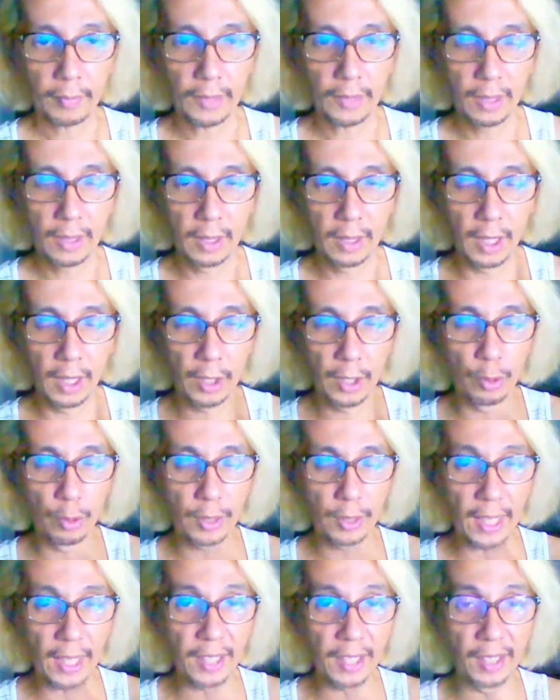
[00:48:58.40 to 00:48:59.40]
yung
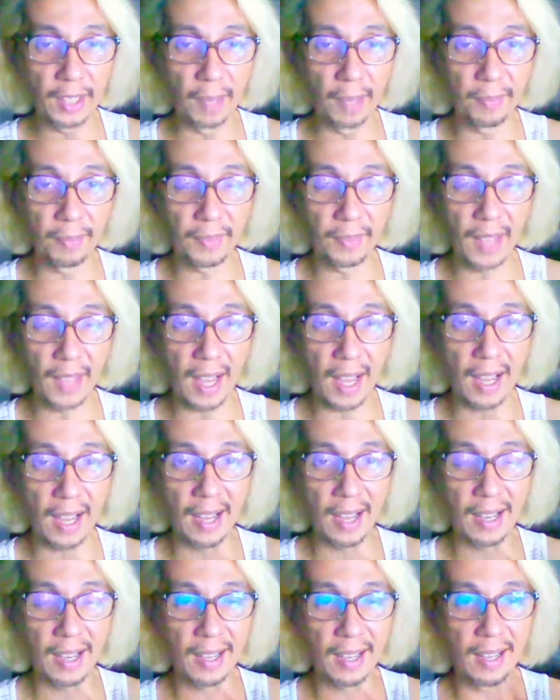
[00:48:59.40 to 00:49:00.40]
kingdom
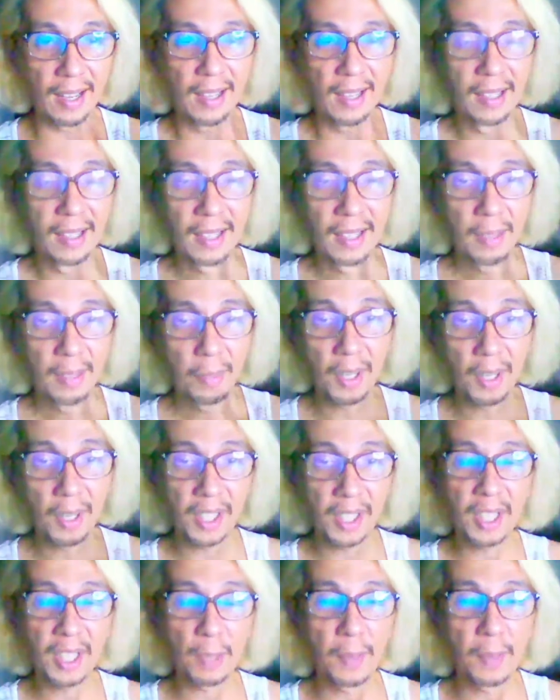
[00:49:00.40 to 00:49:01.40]
na
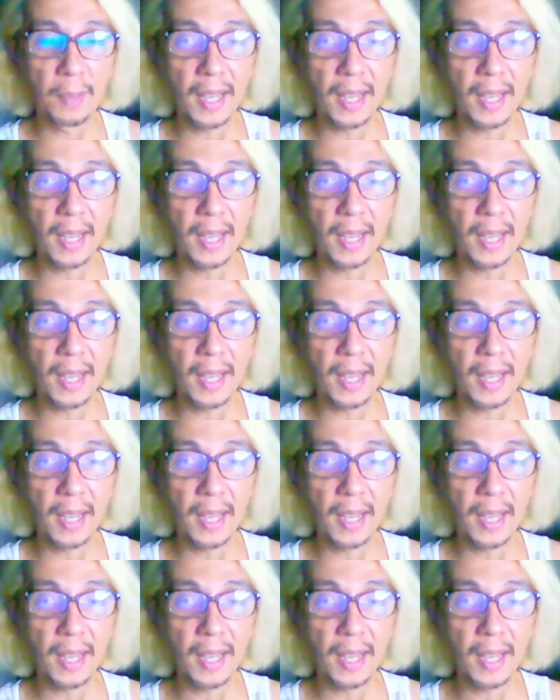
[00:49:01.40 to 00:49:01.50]
pinagsisibihan